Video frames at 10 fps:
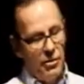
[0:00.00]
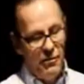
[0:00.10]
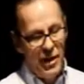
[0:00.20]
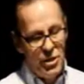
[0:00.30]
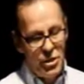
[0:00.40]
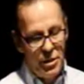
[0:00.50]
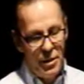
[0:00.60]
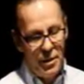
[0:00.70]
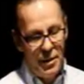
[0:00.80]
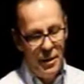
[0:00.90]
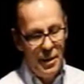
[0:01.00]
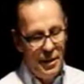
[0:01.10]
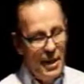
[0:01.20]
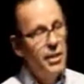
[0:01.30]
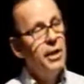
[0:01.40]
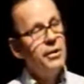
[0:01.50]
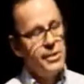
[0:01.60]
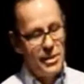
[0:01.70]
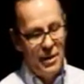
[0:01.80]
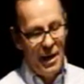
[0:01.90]
to conventional 10
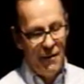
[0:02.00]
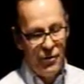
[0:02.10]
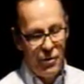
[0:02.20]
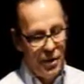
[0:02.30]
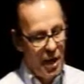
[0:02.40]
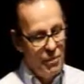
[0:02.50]
years after